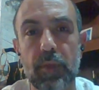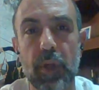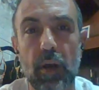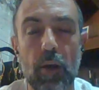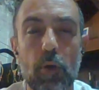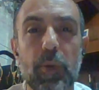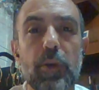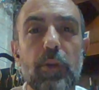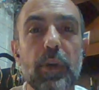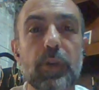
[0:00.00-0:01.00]
Like I
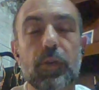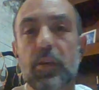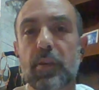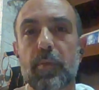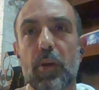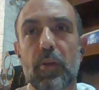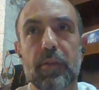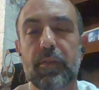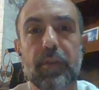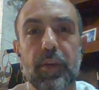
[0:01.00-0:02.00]
opened a restaurant about
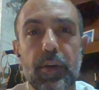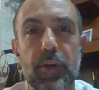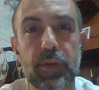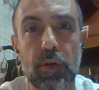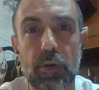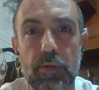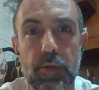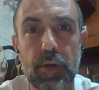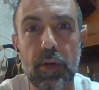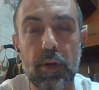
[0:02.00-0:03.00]
like 15 years ago,
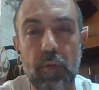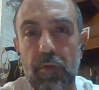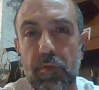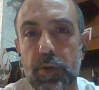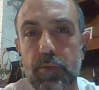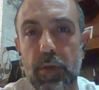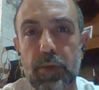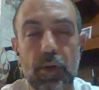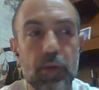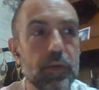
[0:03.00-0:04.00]
my first
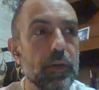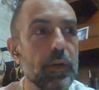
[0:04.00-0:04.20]
restaurant,